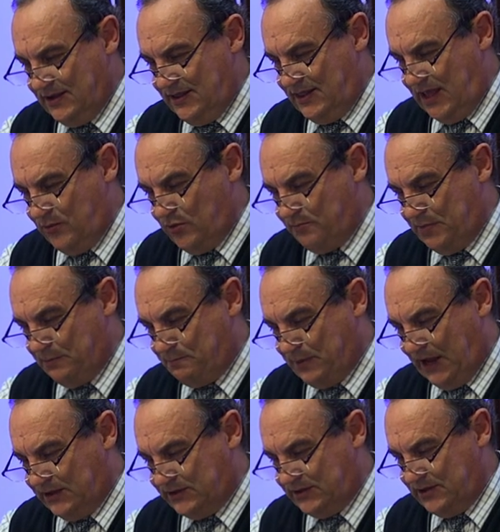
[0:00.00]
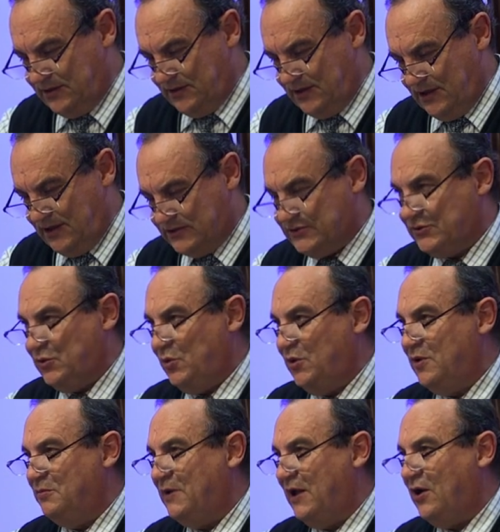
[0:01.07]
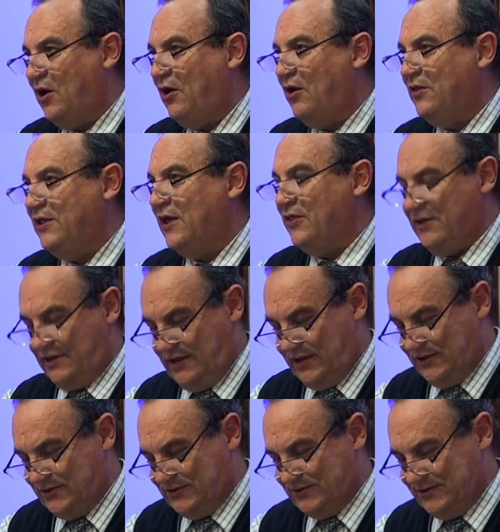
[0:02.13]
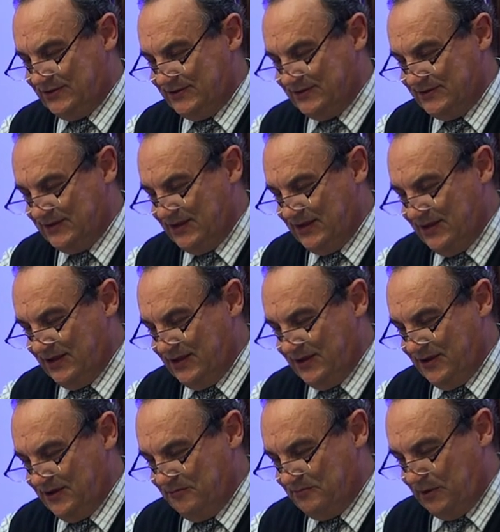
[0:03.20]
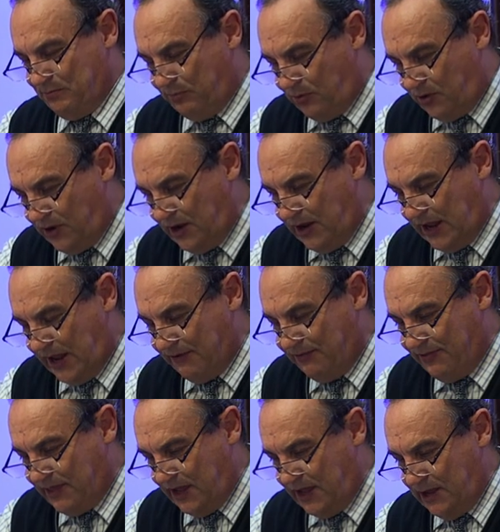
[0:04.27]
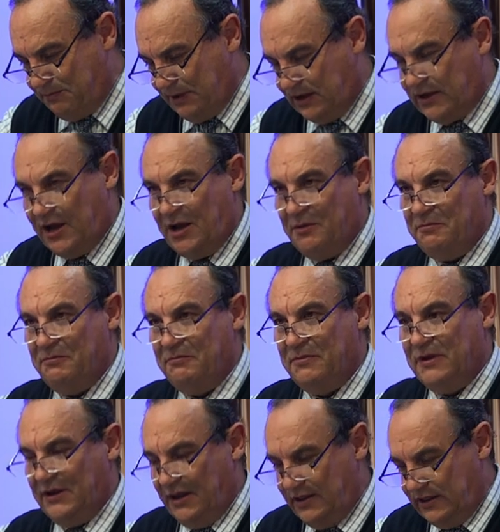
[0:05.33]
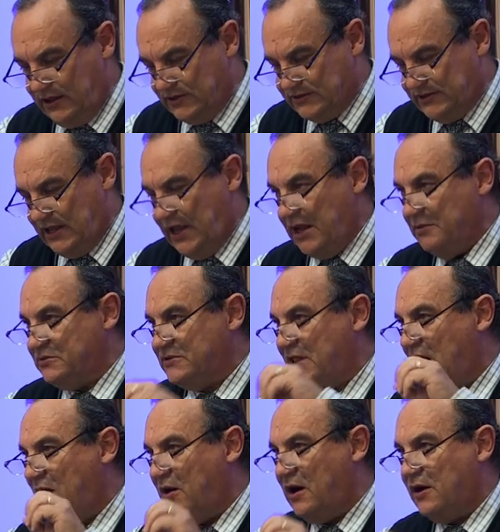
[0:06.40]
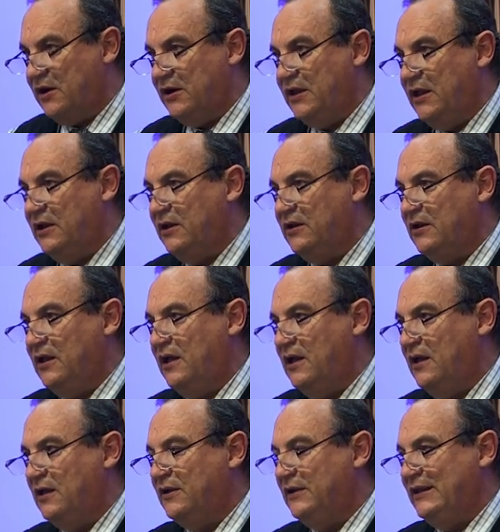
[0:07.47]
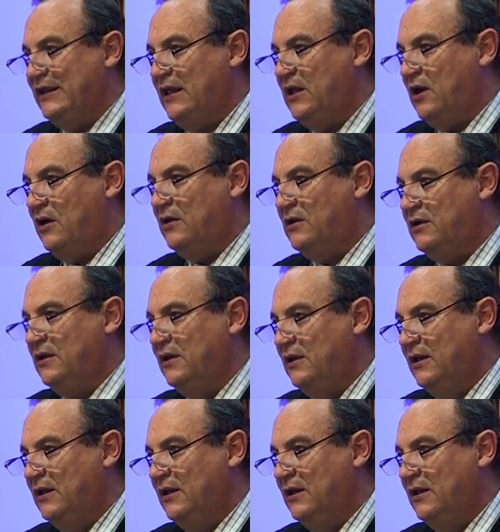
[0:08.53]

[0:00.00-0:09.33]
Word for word: they would be picked at school by all the other kids. But boy, have they become, these names now are in uh, neon